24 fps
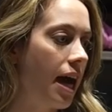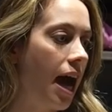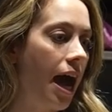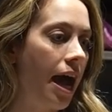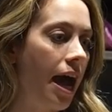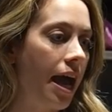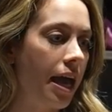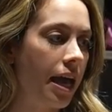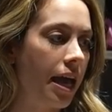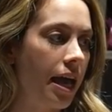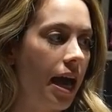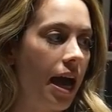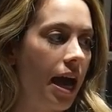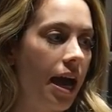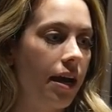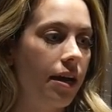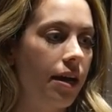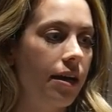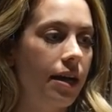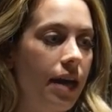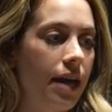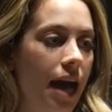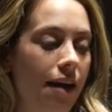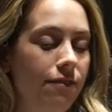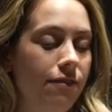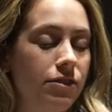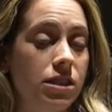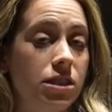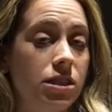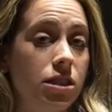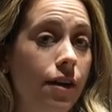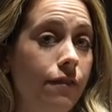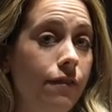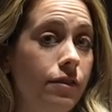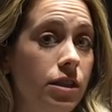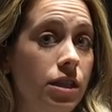I have
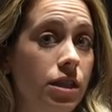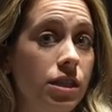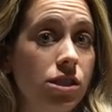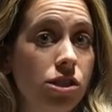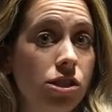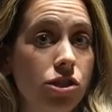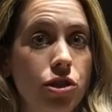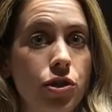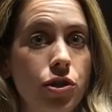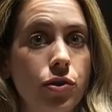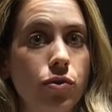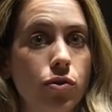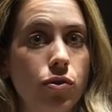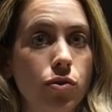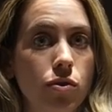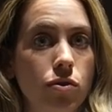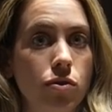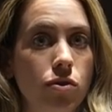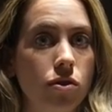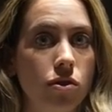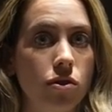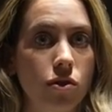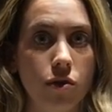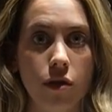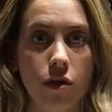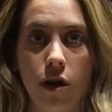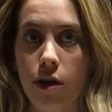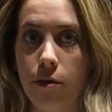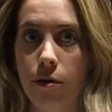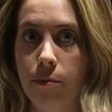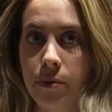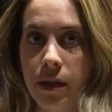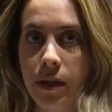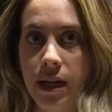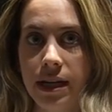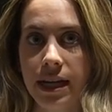discovered this new Google
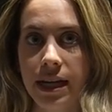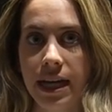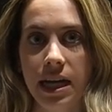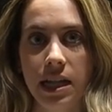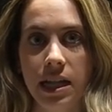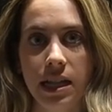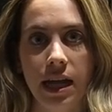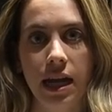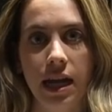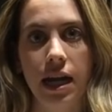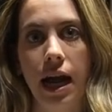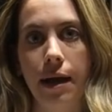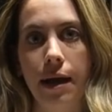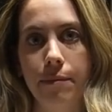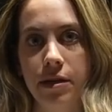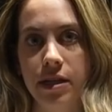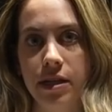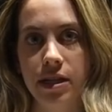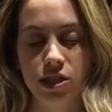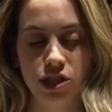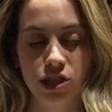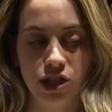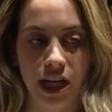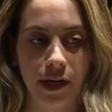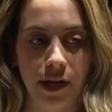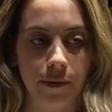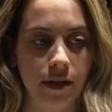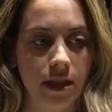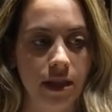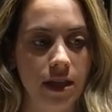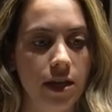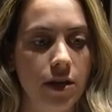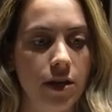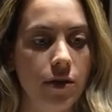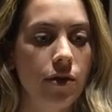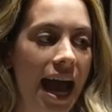Chrome plugin that I'm going to share with
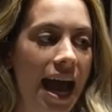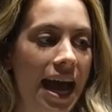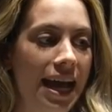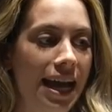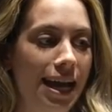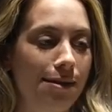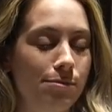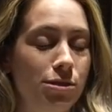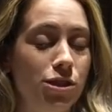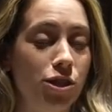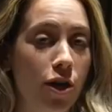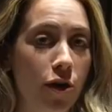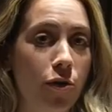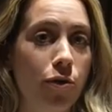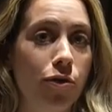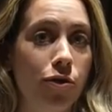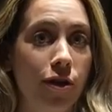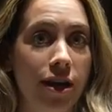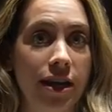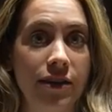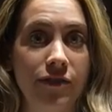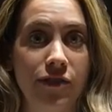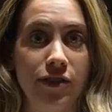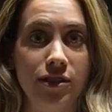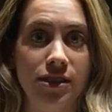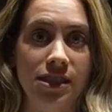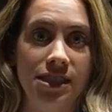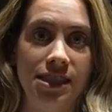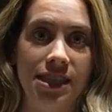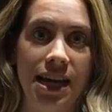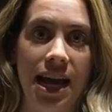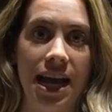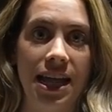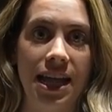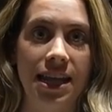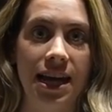you, and I'm so grateful to
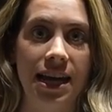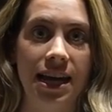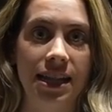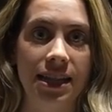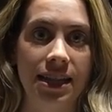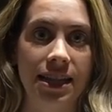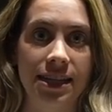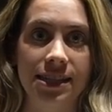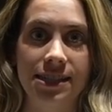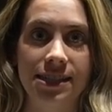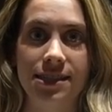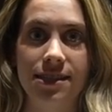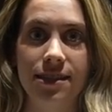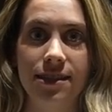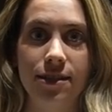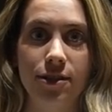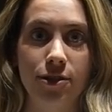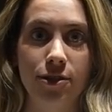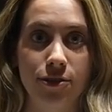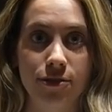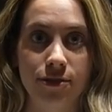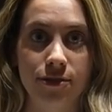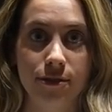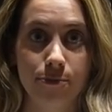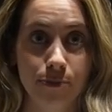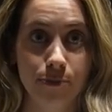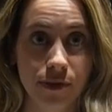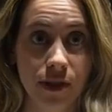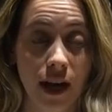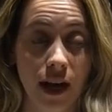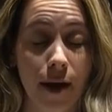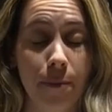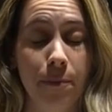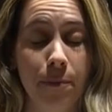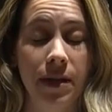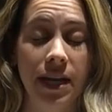say that this
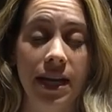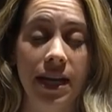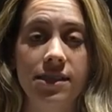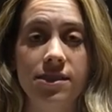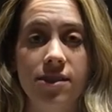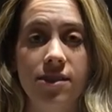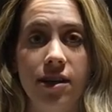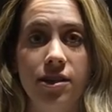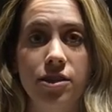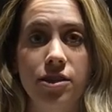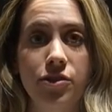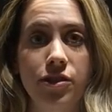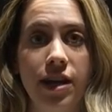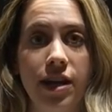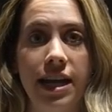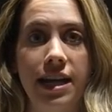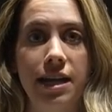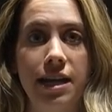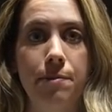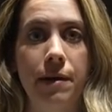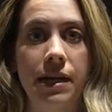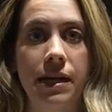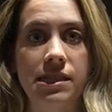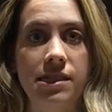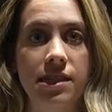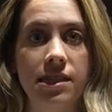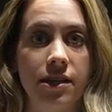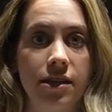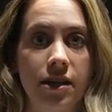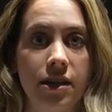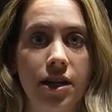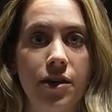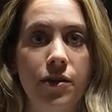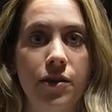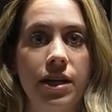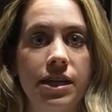company, it's called United by
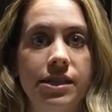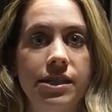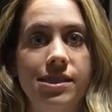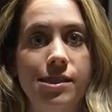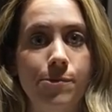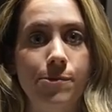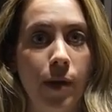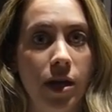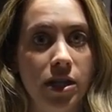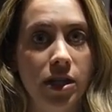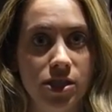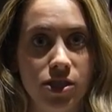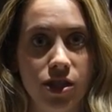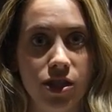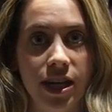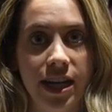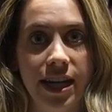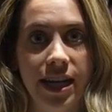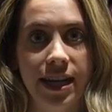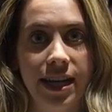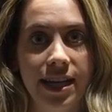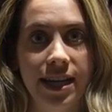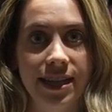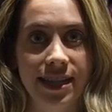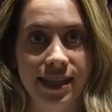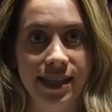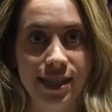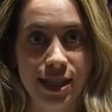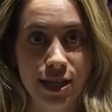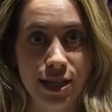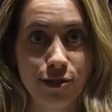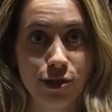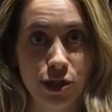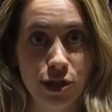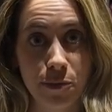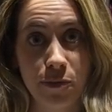Zero, is sponsoring this
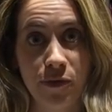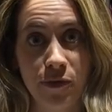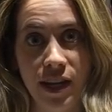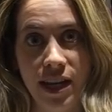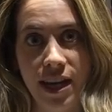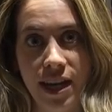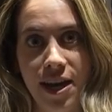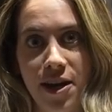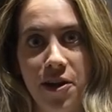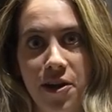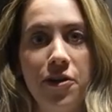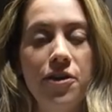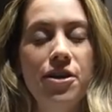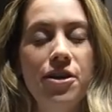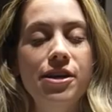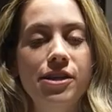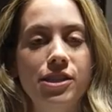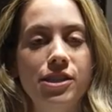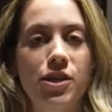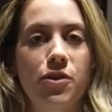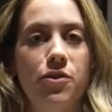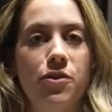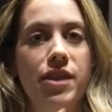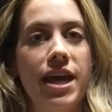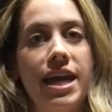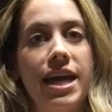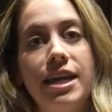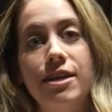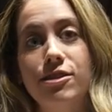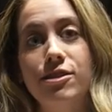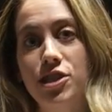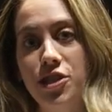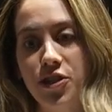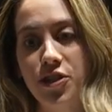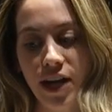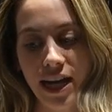YouTube video. So thank you
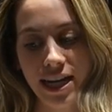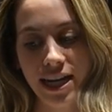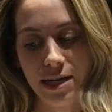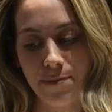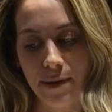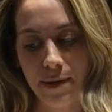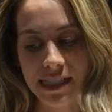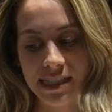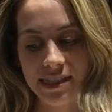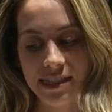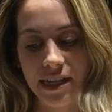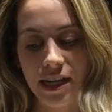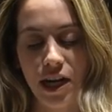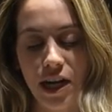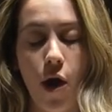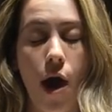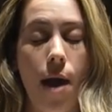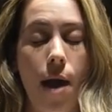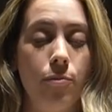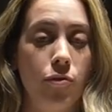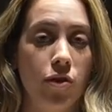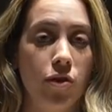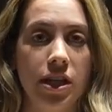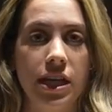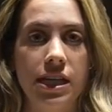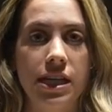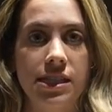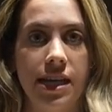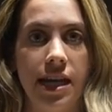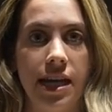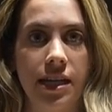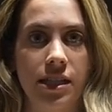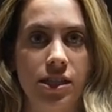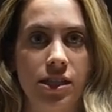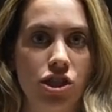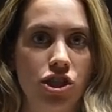to United by Zero. I'm really
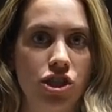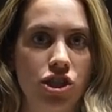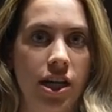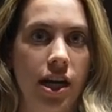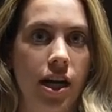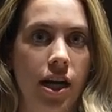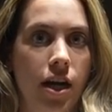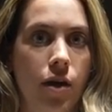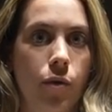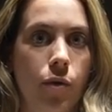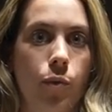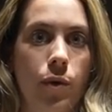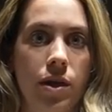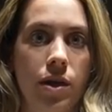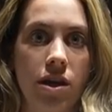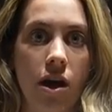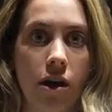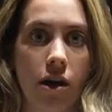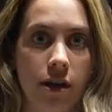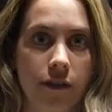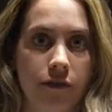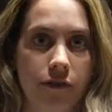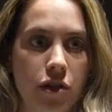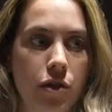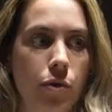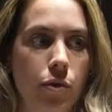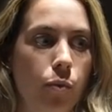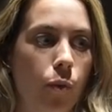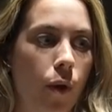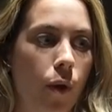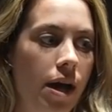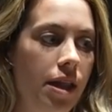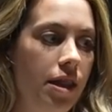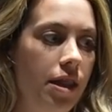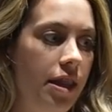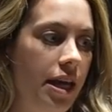excited to share with all of you
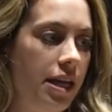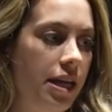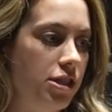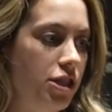what they